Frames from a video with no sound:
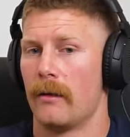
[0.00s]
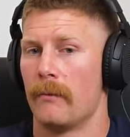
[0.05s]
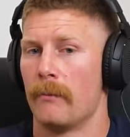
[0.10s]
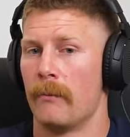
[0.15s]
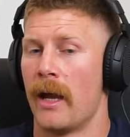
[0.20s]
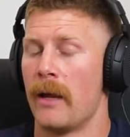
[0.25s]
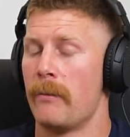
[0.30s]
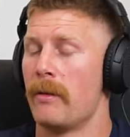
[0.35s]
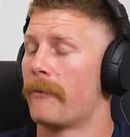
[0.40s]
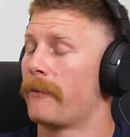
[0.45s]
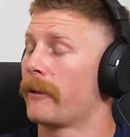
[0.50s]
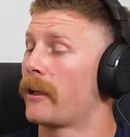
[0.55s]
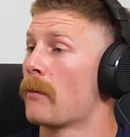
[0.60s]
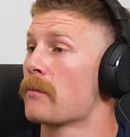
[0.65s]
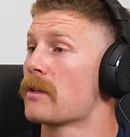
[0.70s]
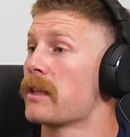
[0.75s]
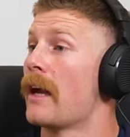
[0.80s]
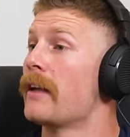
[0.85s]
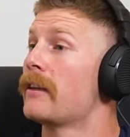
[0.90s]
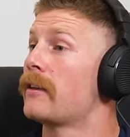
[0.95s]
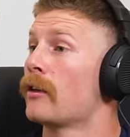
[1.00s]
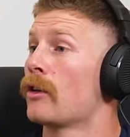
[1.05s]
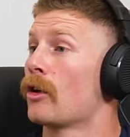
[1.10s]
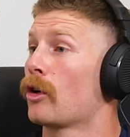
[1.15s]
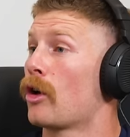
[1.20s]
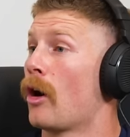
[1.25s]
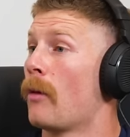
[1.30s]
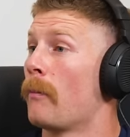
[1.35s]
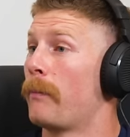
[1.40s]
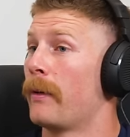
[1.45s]
maybe if it comes later in the
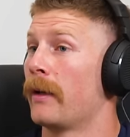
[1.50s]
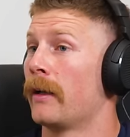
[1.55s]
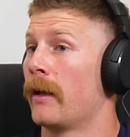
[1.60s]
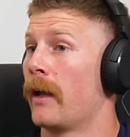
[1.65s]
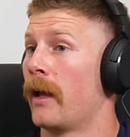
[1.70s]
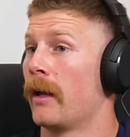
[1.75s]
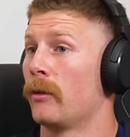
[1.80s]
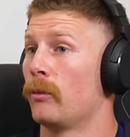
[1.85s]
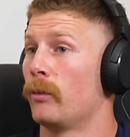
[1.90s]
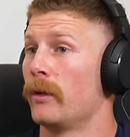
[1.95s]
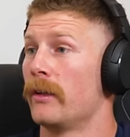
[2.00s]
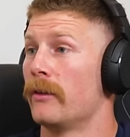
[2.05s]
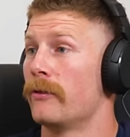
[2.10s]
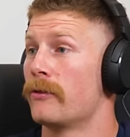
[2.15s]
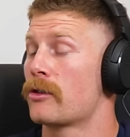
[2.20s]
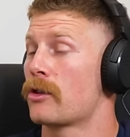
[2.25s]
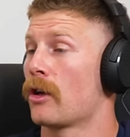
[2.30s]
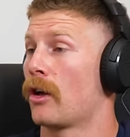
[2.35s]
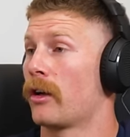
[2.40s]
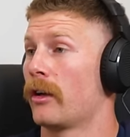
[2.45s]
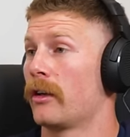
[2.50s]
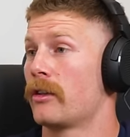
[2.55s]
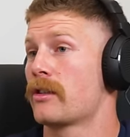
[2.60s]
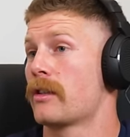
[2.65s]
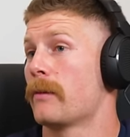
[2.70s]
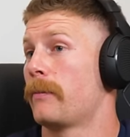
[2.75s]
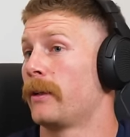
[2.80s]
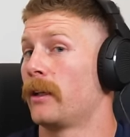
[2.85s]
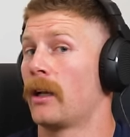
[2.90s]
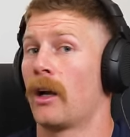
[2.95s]
comp and, and we've started
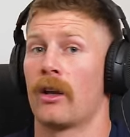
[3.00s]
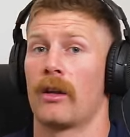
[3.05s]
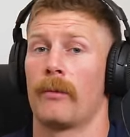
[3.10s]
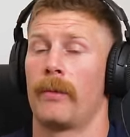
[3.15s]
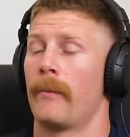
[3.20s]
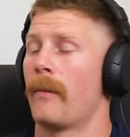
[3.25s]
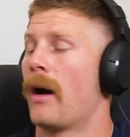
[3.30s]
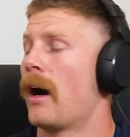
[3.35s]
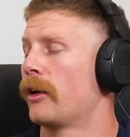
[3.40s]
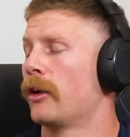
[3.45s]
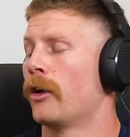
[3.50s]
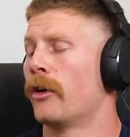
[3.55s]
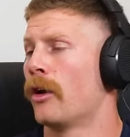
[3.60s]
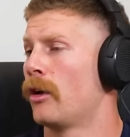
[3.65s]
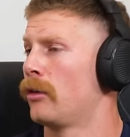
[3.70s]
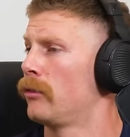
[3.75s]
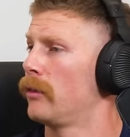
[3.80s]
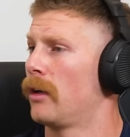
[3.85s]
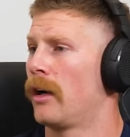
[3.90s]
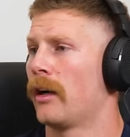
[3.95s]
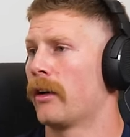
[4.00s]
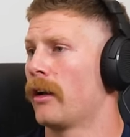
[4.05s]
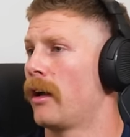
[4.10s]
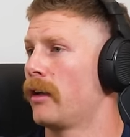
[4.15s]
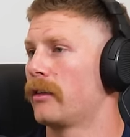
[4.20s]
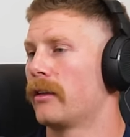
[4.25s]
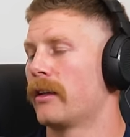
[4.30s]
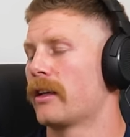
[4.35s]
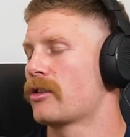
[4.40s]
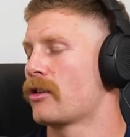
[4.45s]
slipping down the Prem, I don't know. I don't,
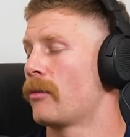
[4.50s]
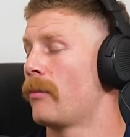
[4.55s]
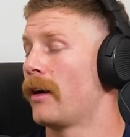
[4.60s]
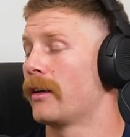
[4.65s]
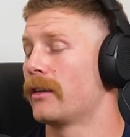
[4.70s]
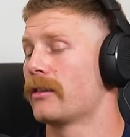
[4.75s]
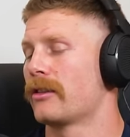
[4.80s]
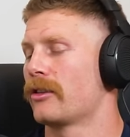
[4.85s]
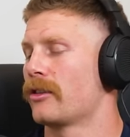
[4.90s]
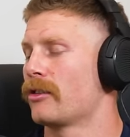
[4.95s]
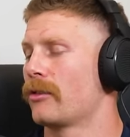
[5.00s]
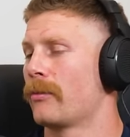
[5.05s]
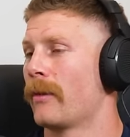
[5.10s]
mm. That's not my decision